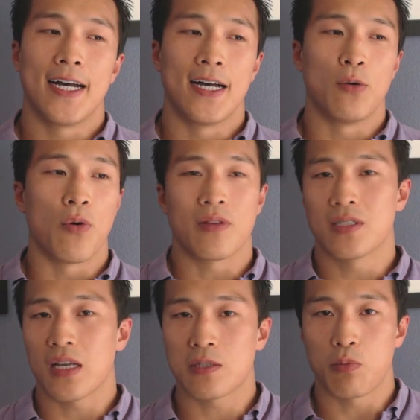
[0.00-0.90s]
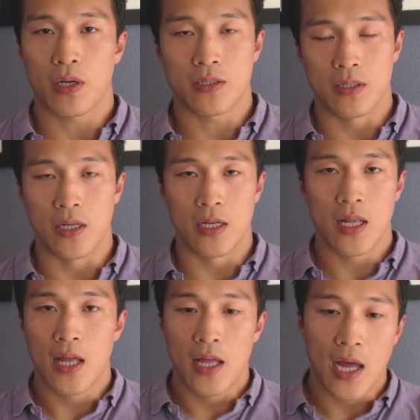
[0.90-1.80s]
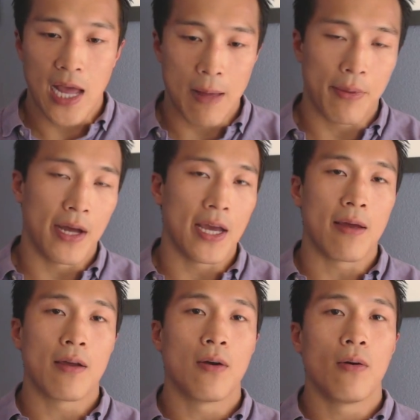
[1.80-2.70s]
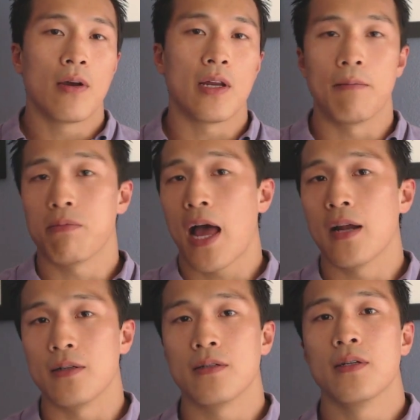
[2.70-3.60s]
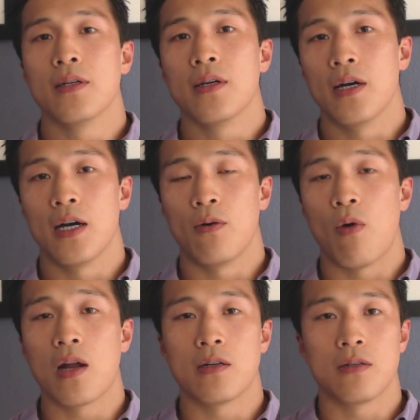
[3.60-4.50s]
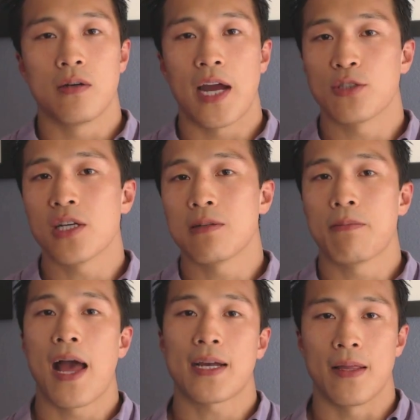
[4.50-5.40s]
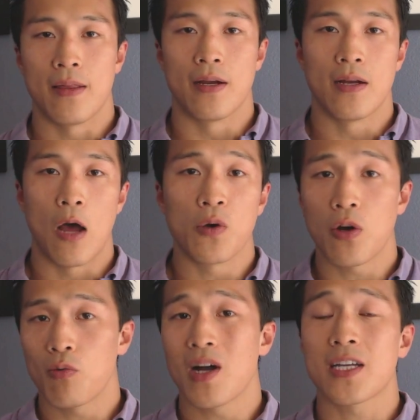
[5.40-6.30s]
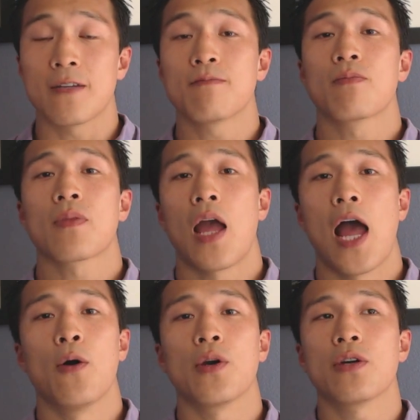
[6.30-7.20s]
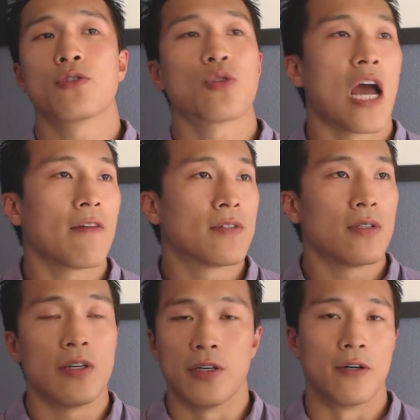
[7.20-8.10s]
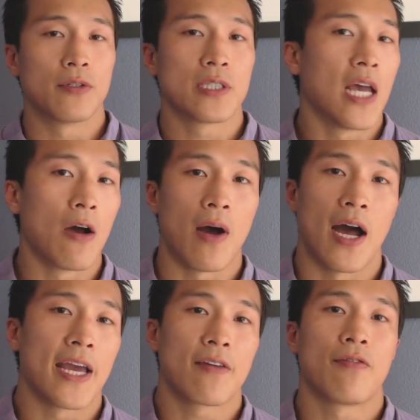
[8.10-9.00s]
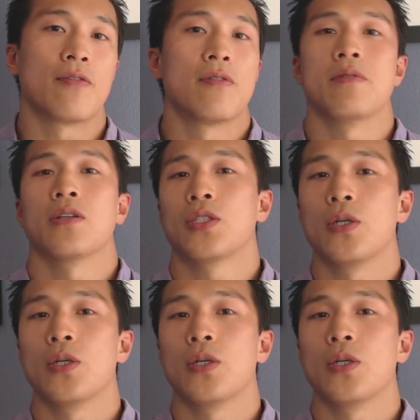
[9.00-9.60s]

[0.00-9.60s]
with the 6 bricks in it. I had my, bladder, water hydration pack in there. I would go rucking. I would go drive to the hills. I would hike for 2